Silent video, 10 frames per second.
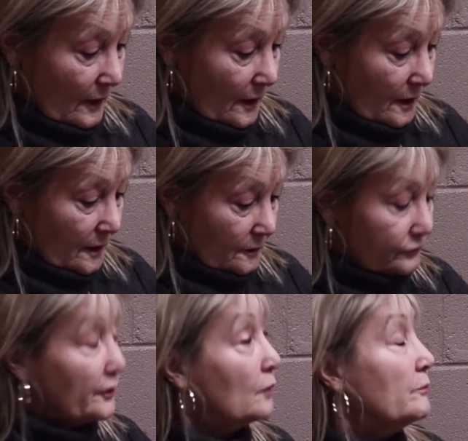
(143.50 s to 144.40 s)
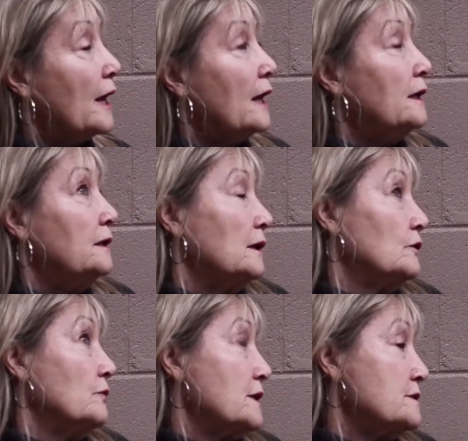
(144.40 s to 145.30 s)
uh, from any
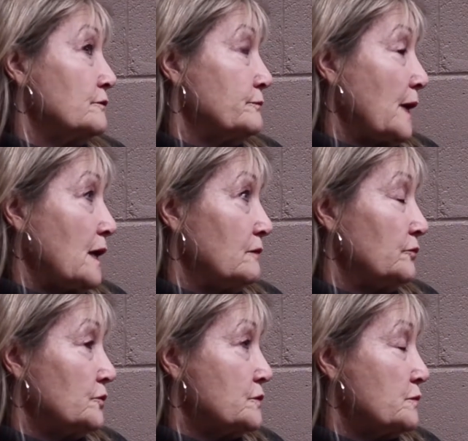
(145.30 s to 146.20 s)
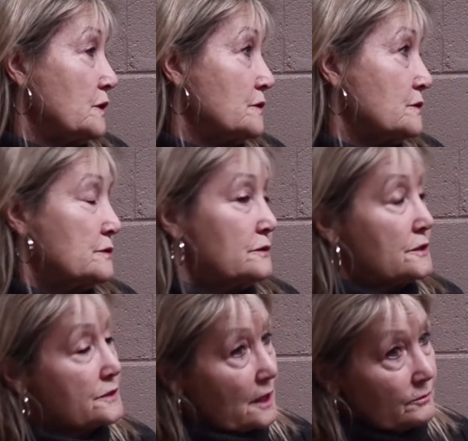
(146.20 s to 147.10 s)
aggressive behaviors because
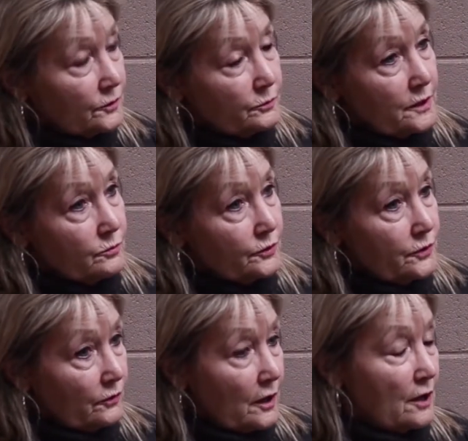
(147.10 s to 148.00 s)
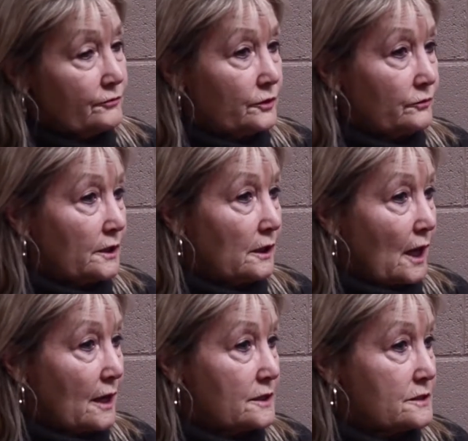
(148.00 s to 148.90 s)
disabled people don't often
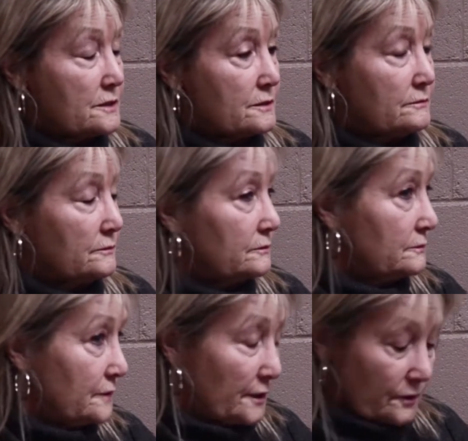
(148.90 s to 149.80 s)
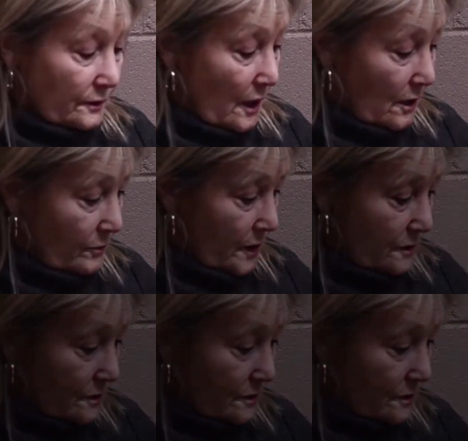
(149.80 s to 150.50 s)
realize that they're harming